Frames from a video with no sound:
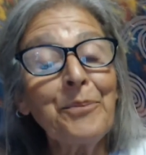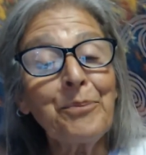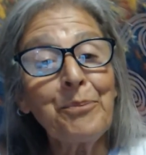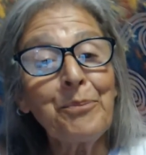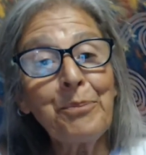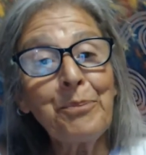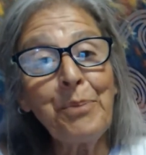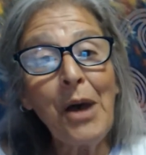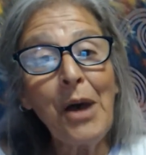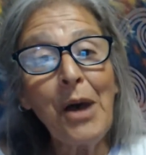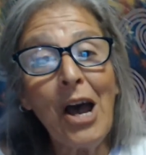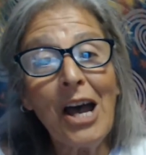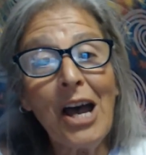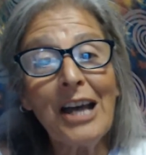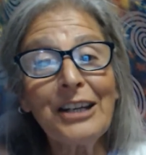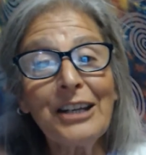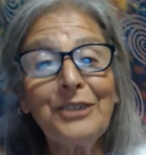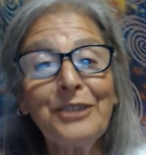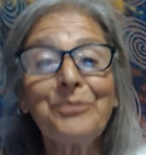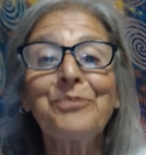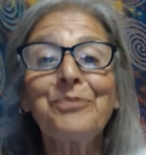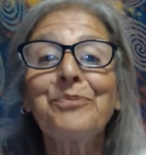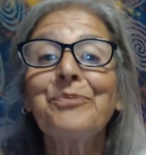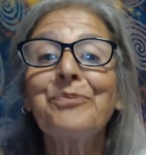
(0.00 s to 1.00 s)
But
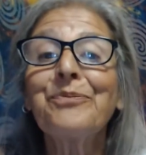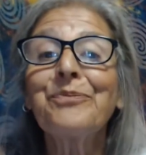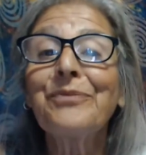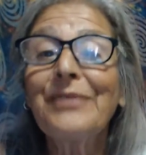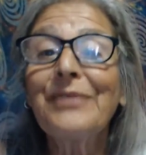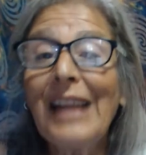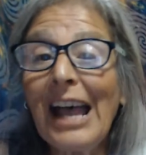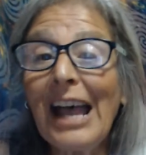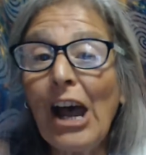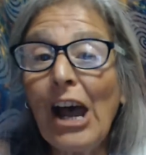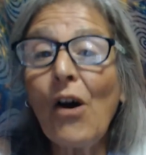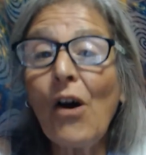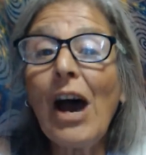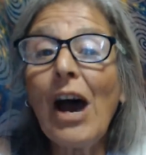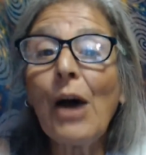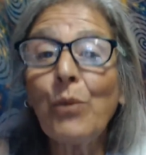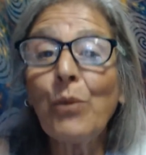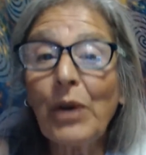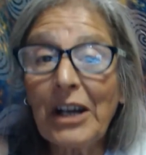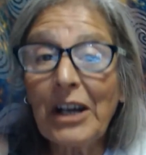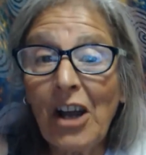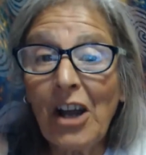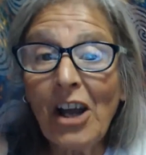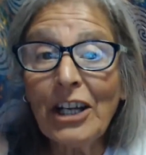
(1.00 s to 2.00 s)
now,
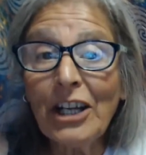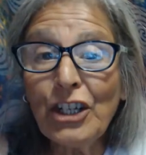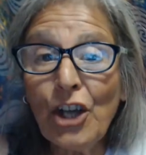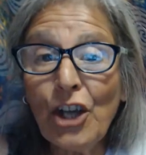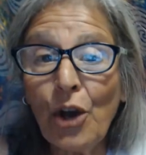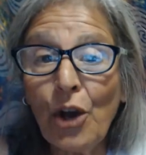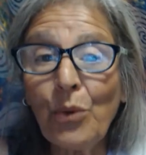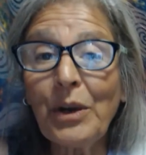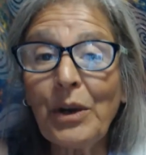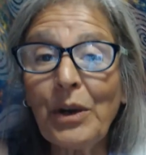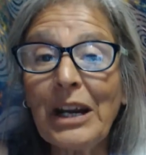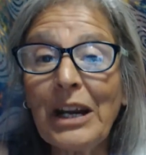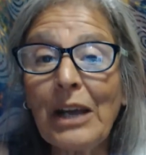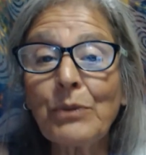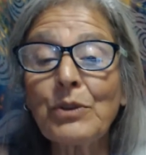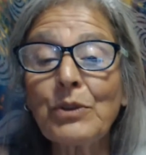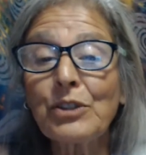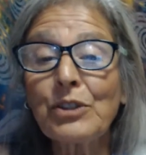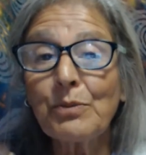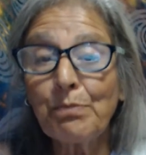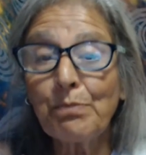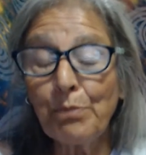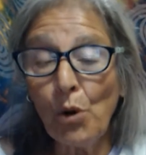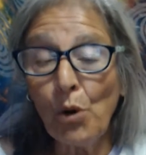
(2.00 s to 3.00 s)
what I know, when I was
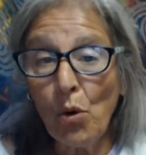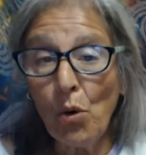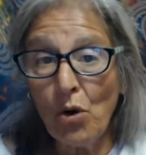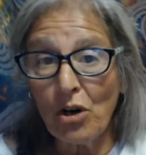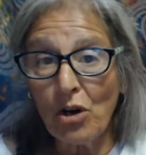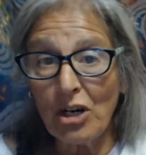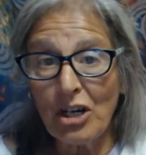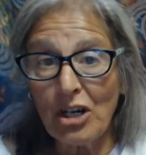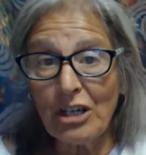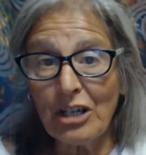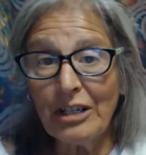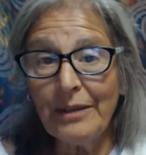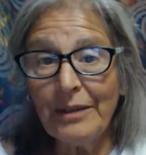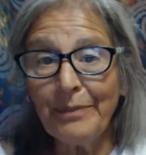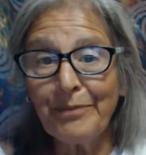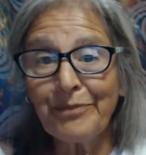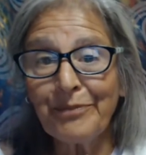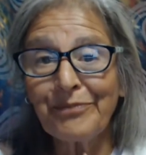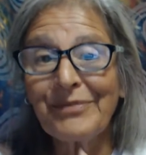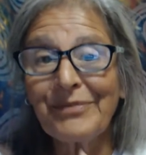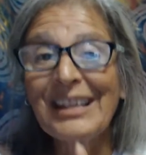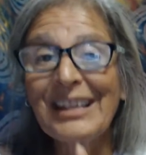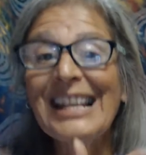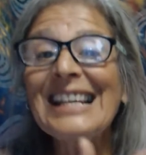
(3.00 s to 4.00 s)
born,
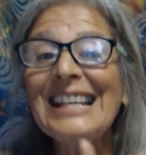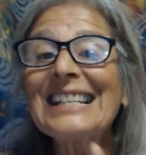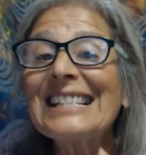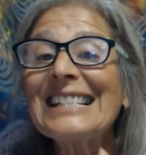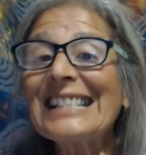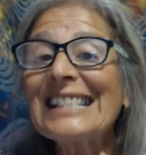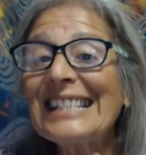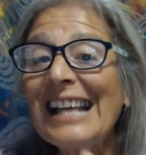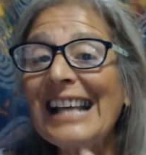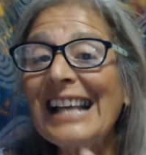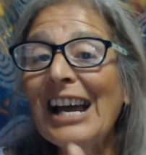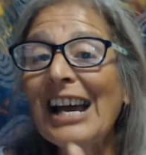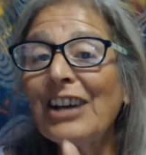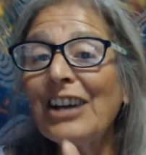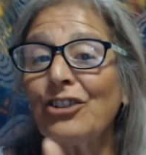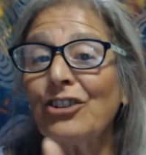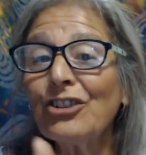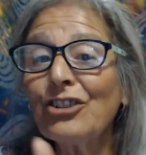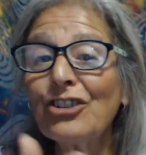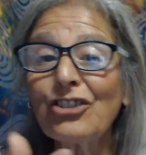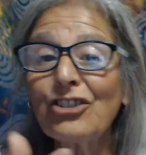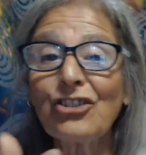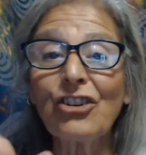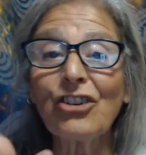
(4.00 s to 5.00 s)
Saturn
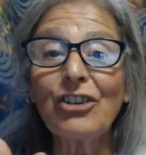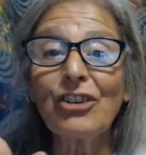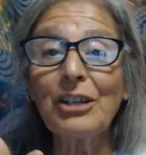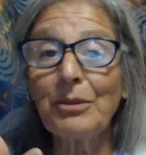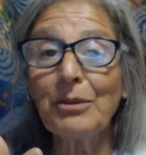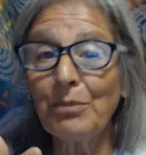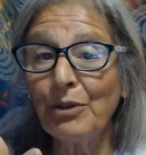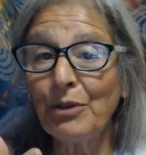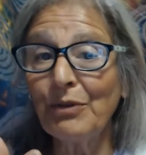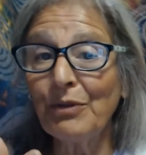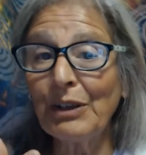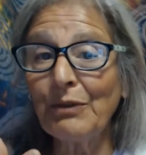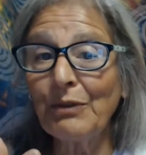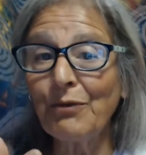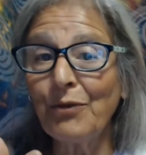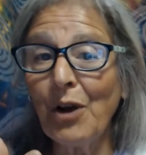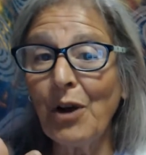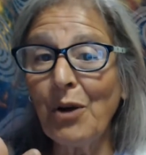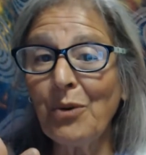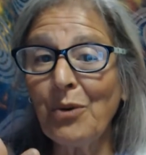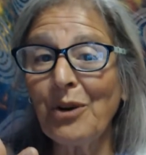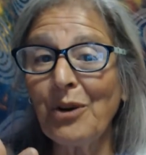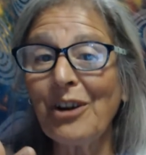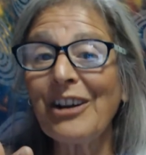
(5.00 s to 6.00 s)
started moving
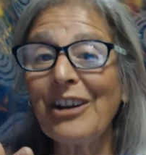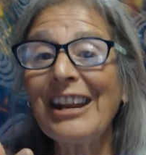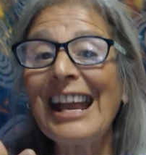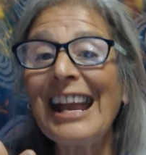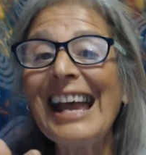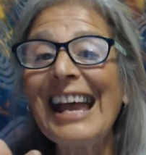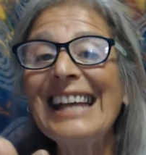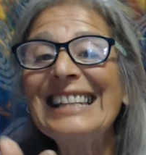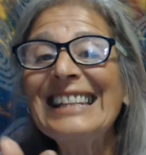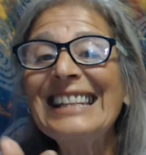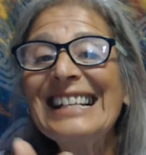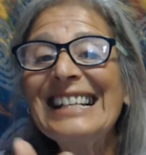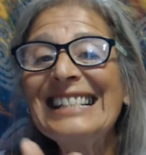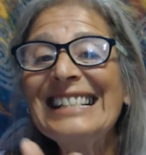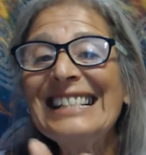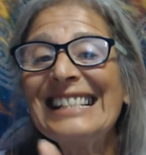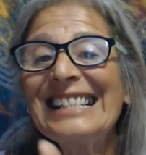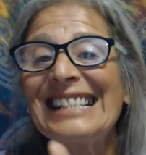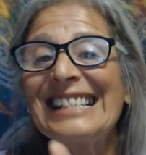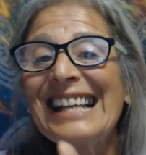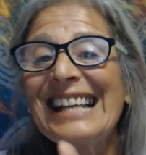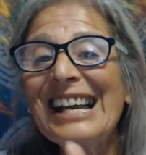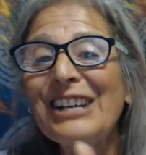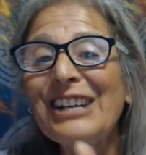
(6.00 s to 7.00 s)
forward and then
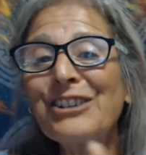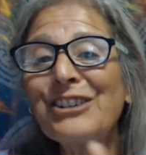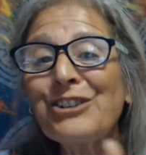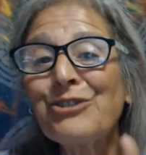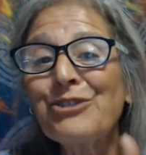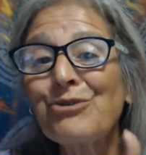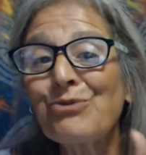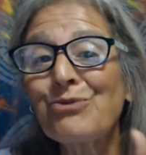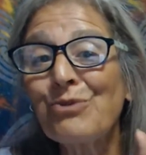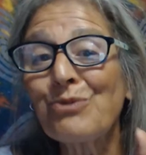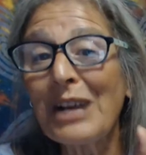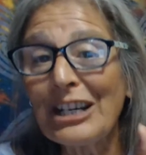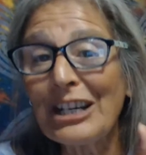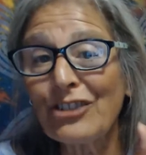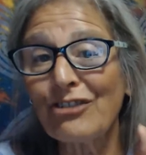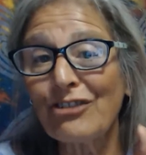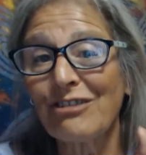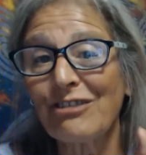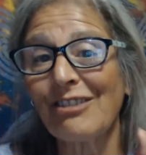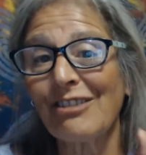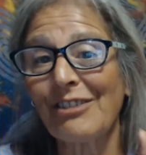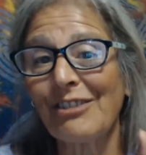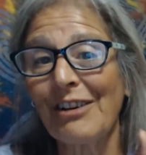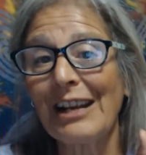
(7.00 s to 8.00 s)
Saturn
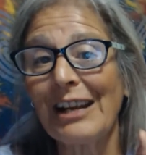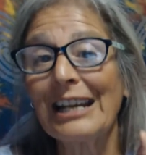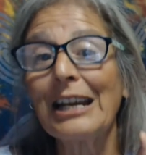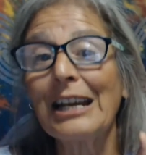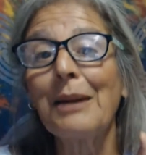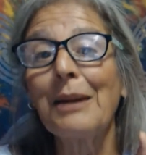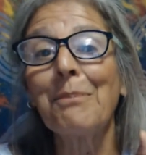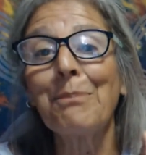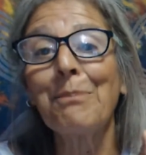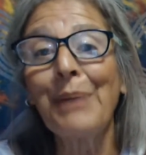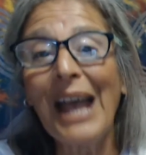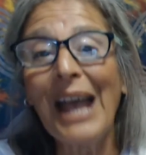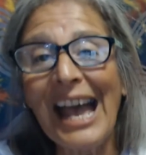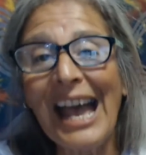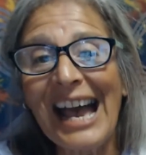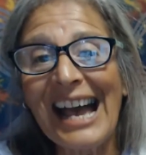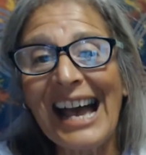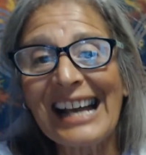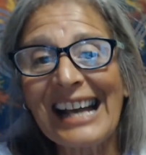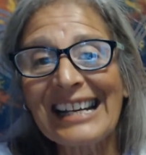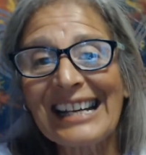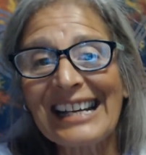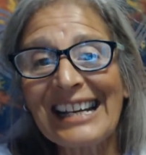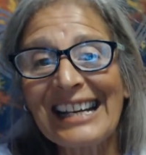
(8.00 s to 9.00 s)
retrograded
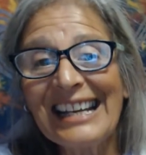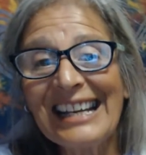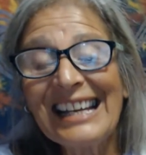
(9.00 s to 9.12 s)
back.